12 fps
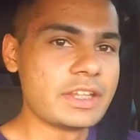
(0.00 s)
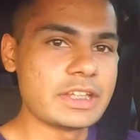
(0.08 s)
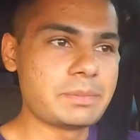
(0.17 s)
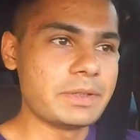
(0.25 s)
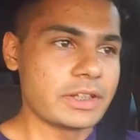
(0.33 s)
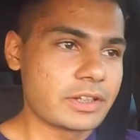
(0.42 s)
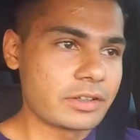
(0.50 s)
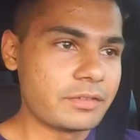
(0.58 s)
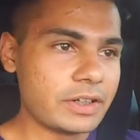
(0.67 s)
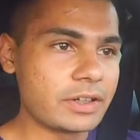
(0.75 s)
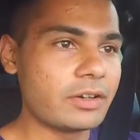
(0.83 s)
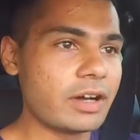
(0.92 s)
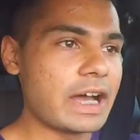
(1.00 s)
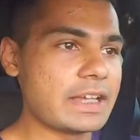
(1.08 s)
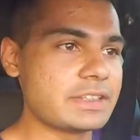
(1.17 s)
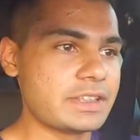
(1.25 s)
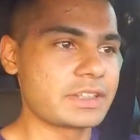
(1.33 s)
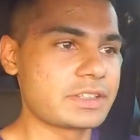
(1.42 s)
This particular vehicle
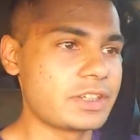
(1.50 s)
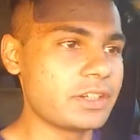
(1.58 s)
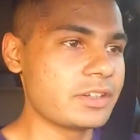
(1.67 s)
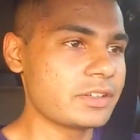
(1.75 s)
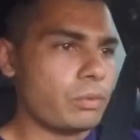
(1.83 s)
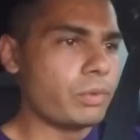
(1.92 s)
has six gears.